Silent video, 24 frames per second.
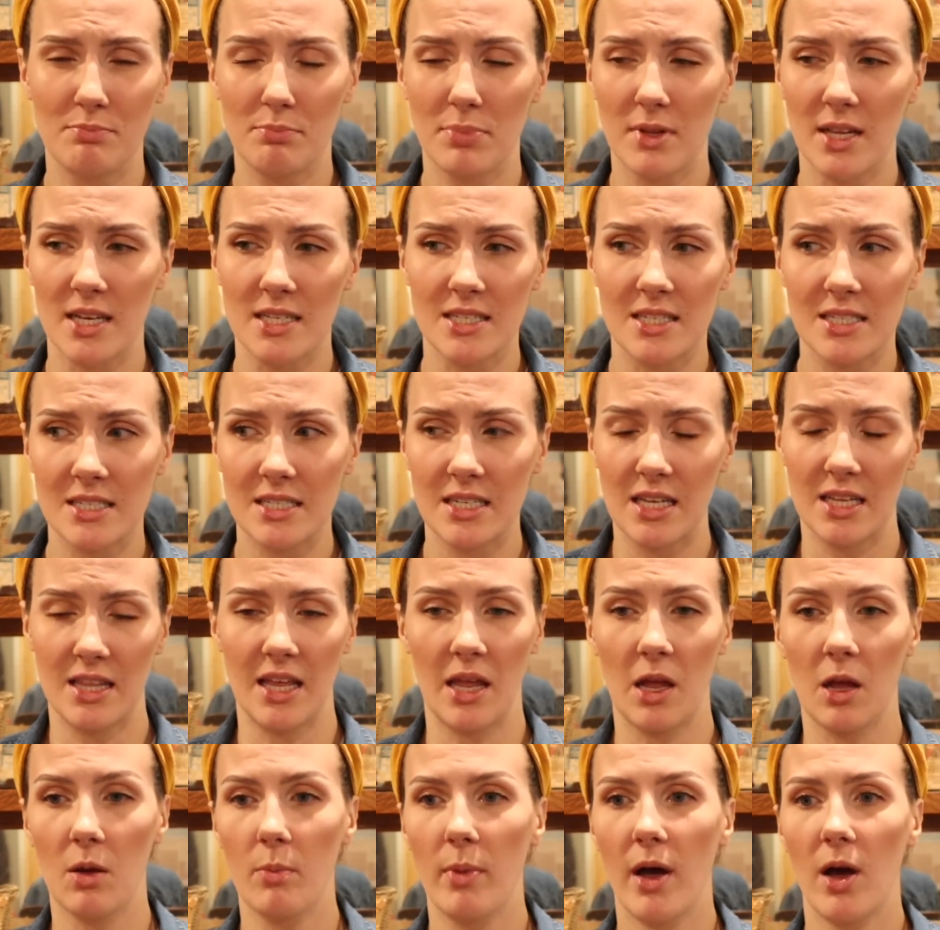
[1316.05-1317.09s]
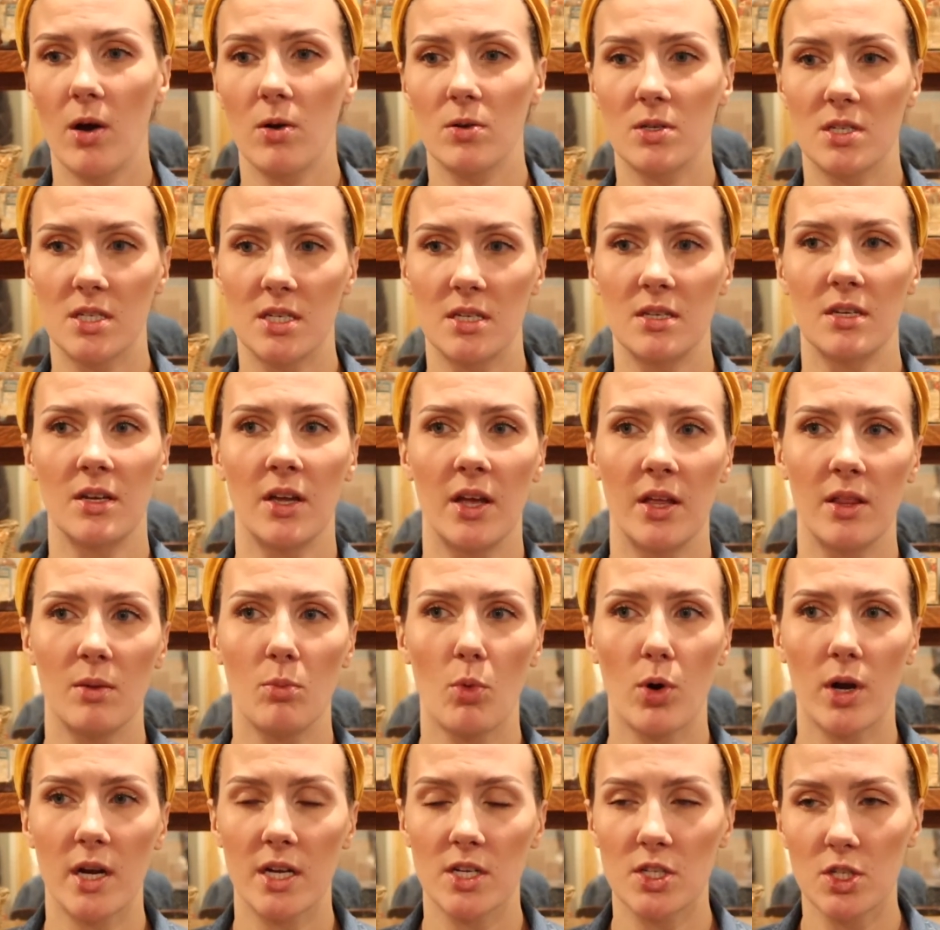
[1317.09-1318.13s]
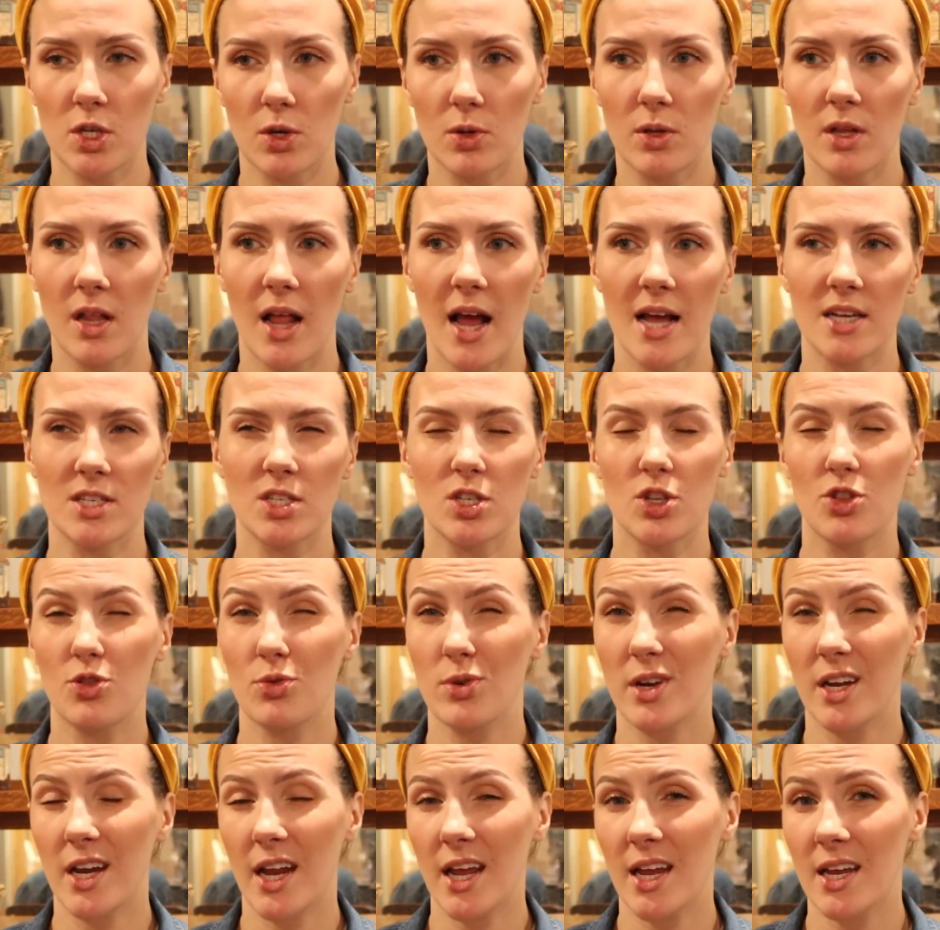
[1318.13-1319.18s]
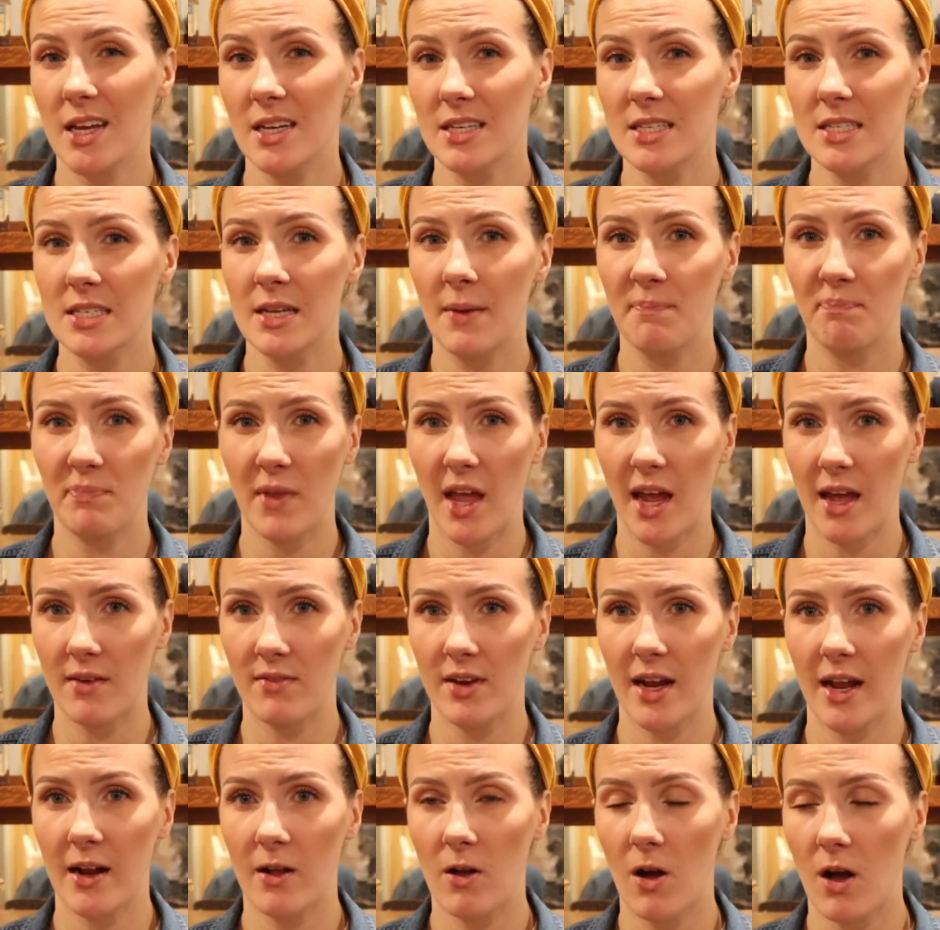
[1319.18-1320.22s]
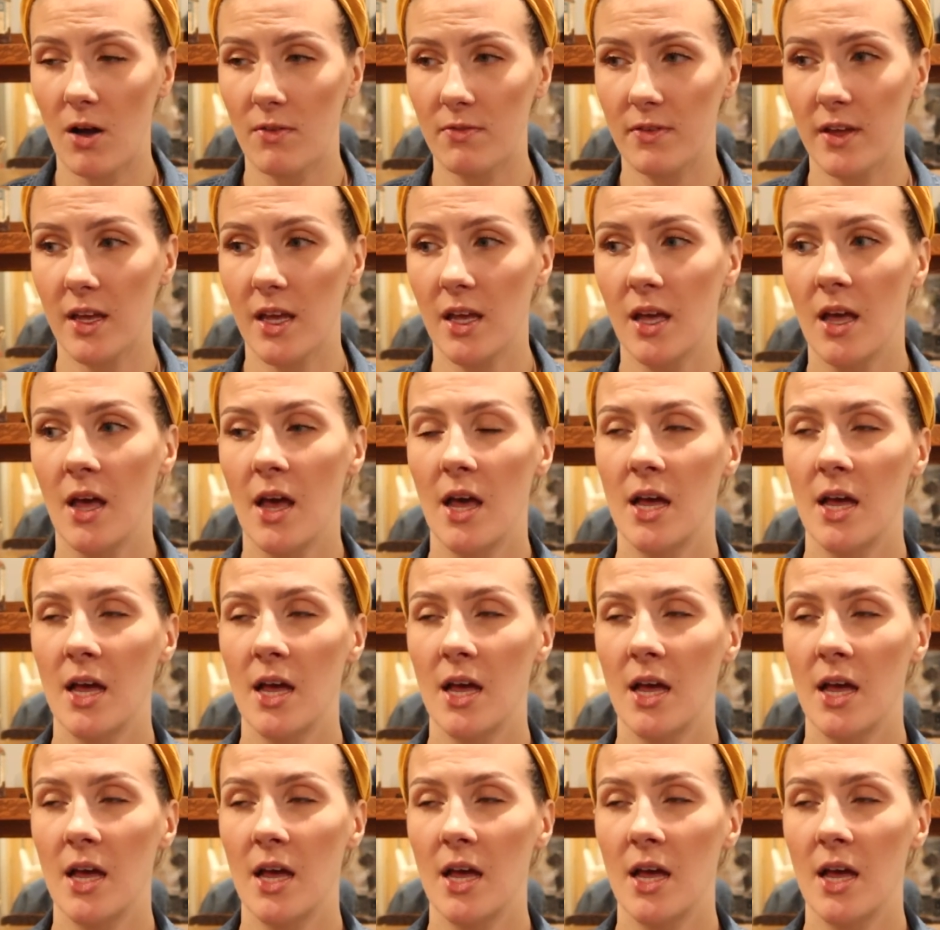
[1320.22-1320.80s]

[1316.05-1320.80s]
pleasant to think about in the morning, so the last three days I haven't had coffee.